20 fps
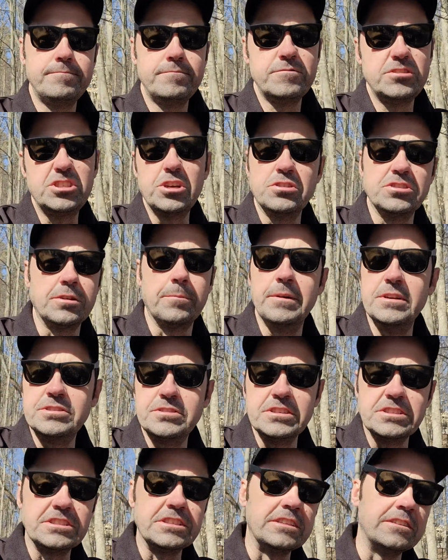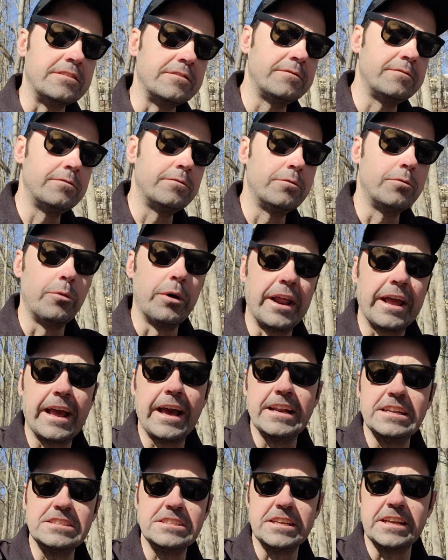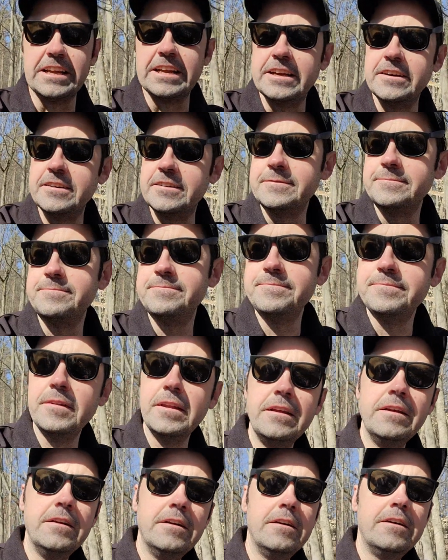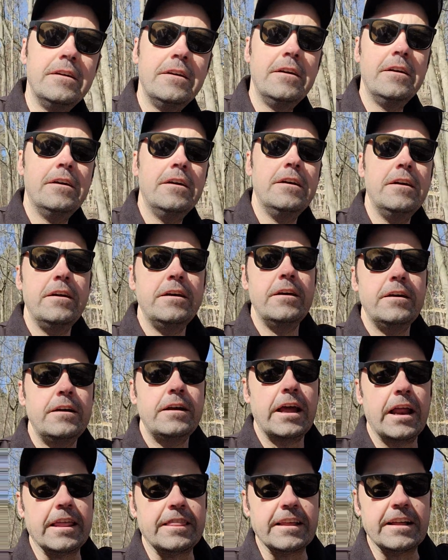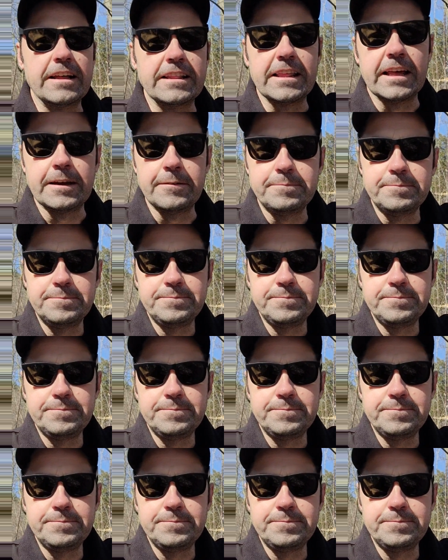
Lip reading: show some interest in what I gotta say or anything like that.